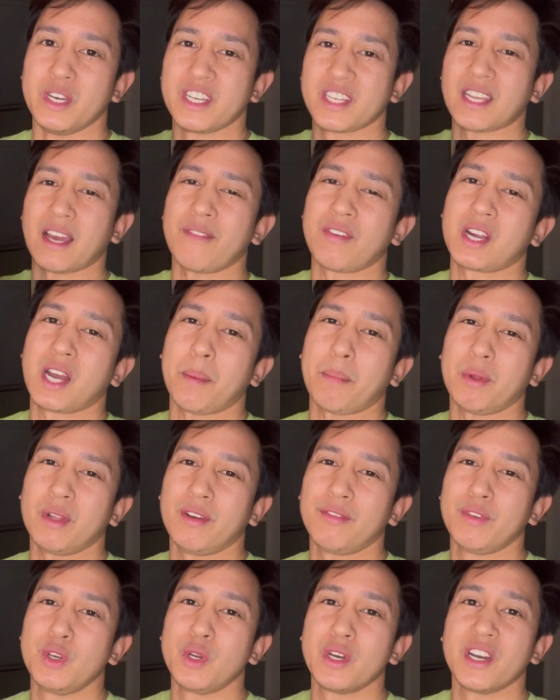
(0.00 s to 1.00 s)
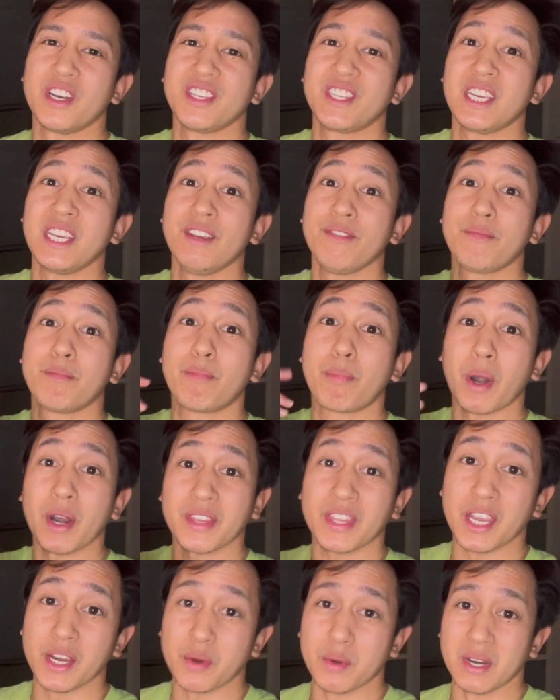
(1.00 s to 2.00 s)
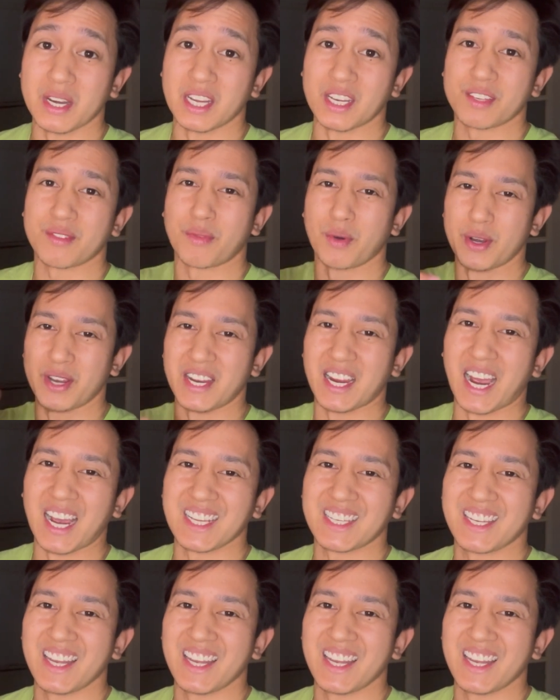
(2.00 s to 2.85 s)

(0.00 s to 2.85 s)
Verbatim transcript: just have a couple of New Year's Eve birthday greetings for you guys